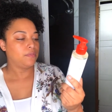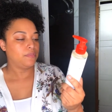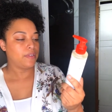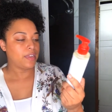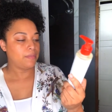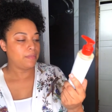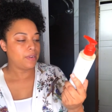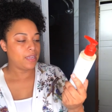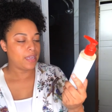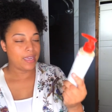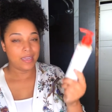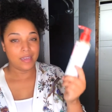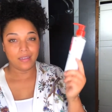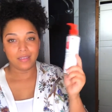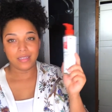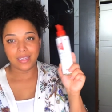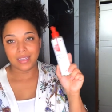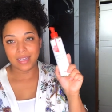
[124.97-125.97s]
Vitamin A
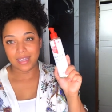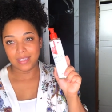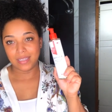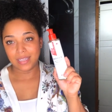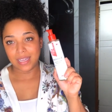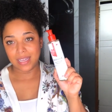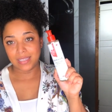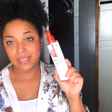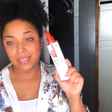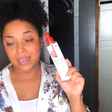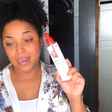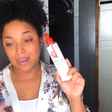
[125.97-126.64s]
and Glycolic Acid.